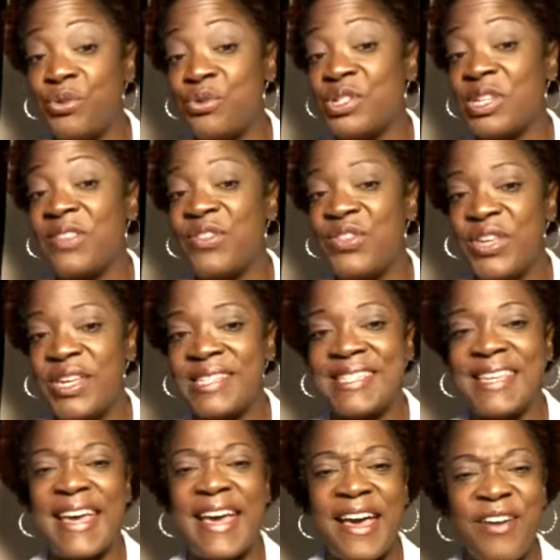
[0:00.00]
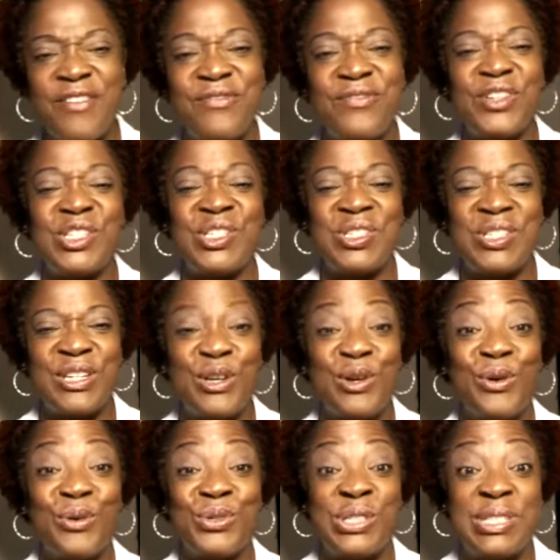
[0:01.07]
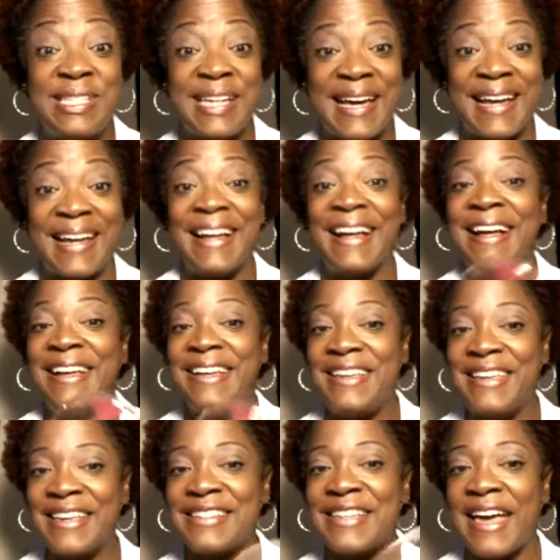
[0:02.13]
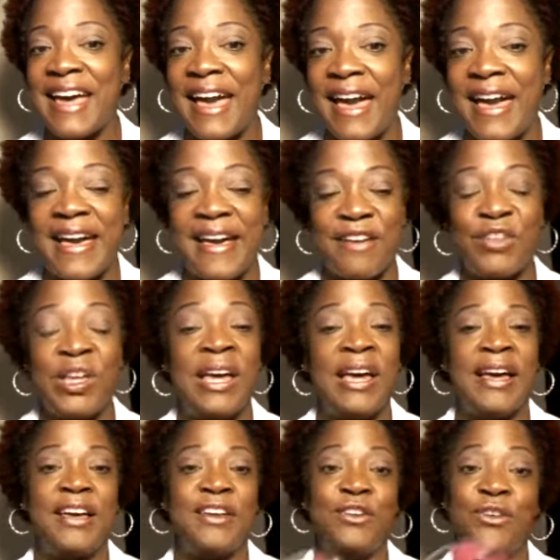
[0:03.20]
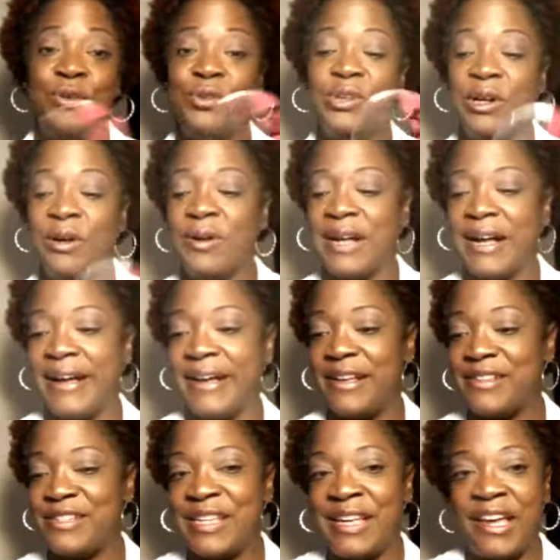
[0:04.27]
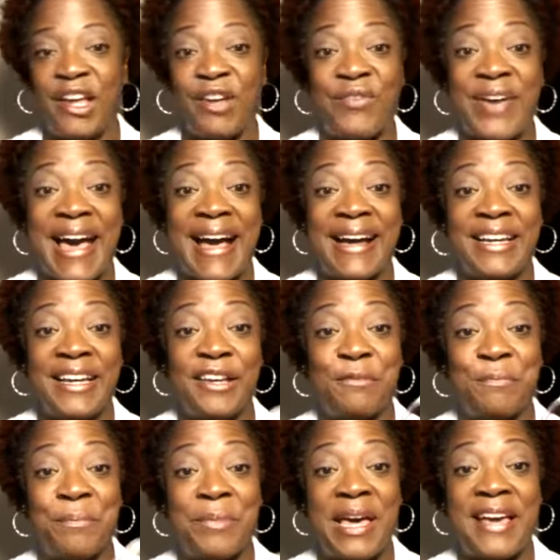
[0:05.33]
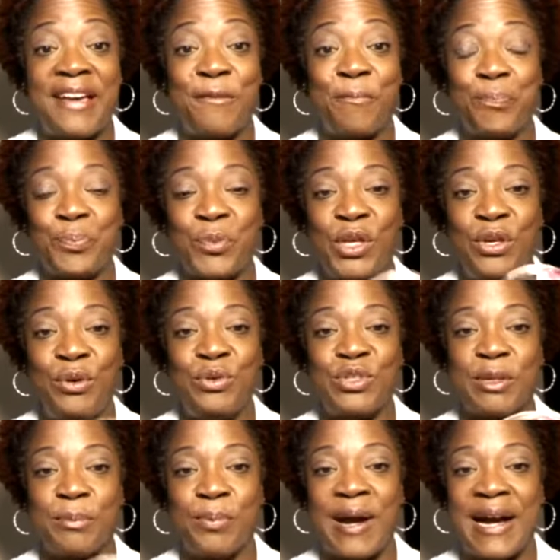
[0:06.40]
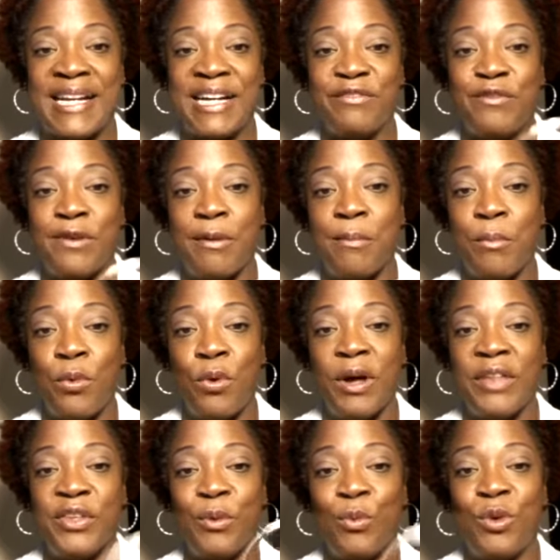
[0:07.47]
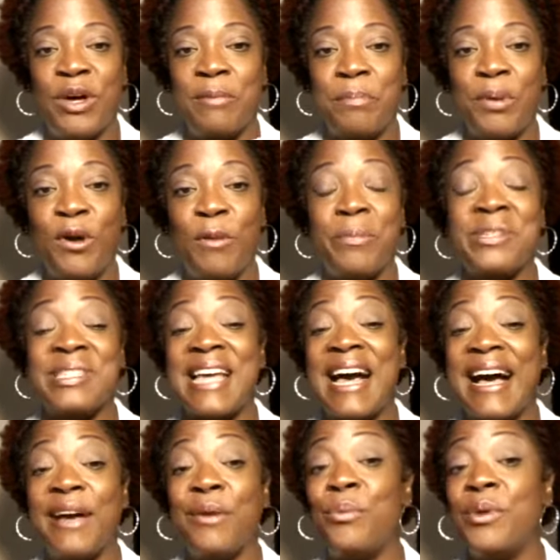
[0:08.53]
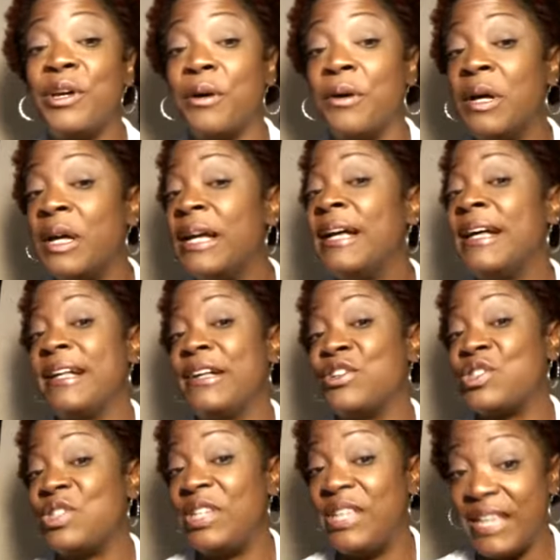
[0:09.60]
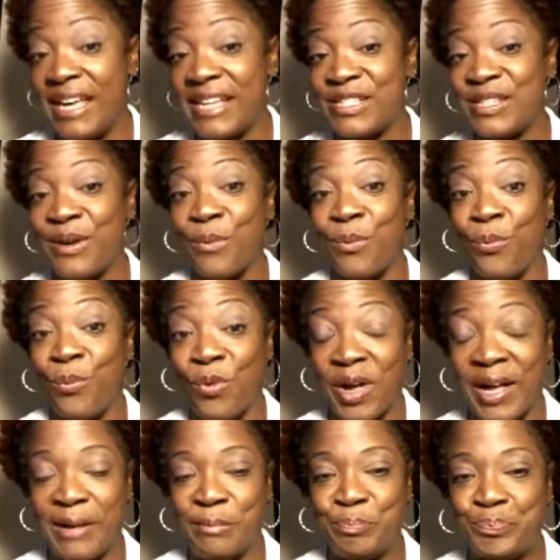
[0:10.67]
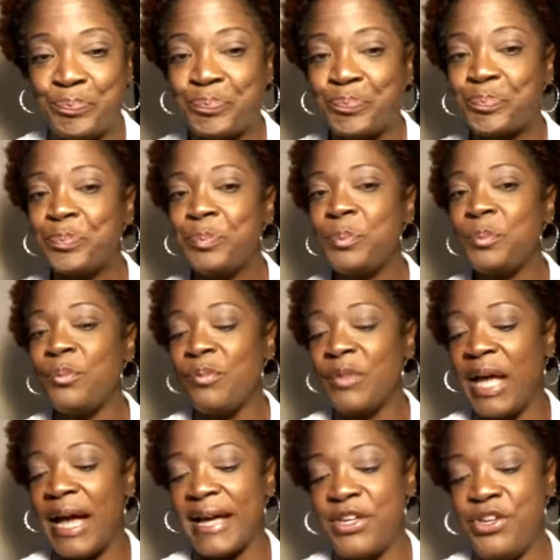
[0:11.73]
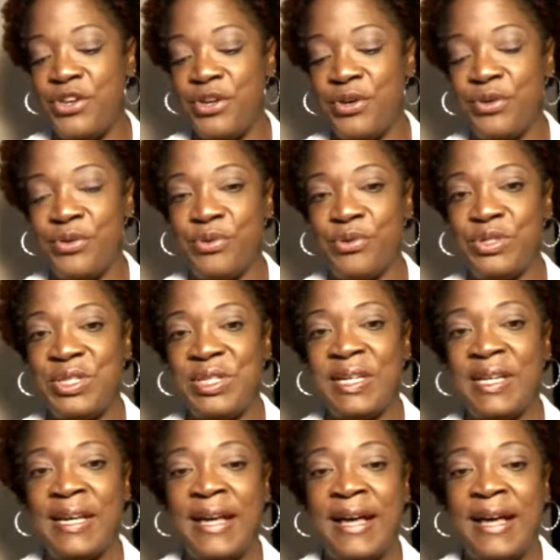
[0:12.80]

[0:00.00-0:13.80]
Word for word: using this every single day. Yes, I have. And you know, guys, if I can make use a product for more than one purpose, I will. Because guess what? I used,